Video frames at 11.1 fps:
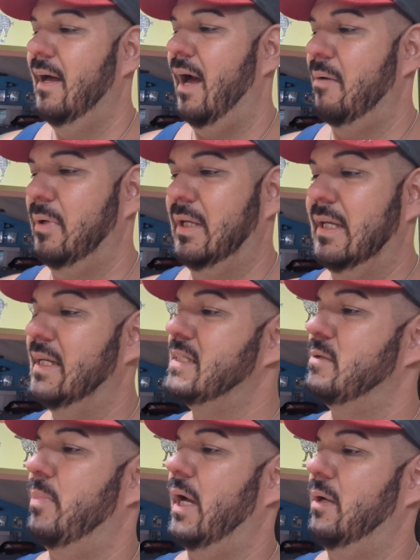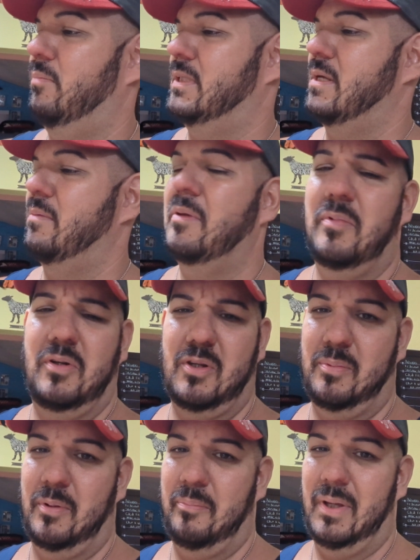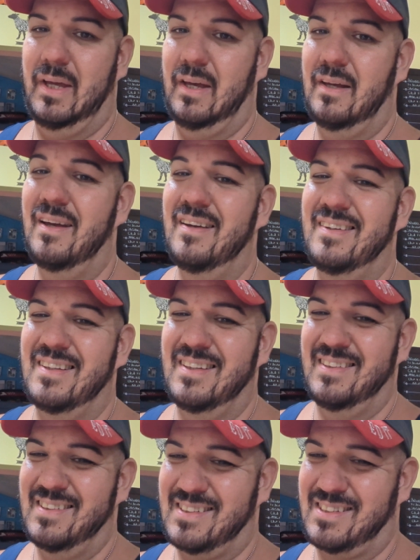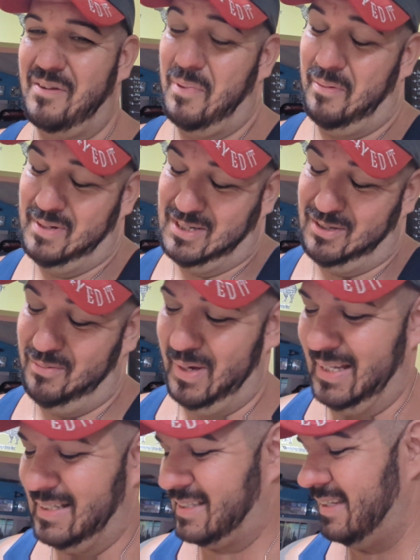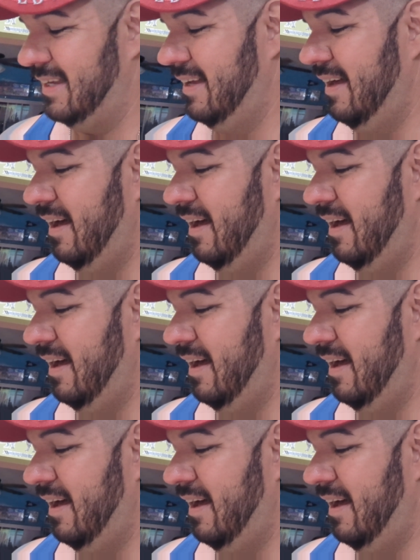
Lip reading: I mean, it is a bite, but some of them are a little bit big, so maybe two bites.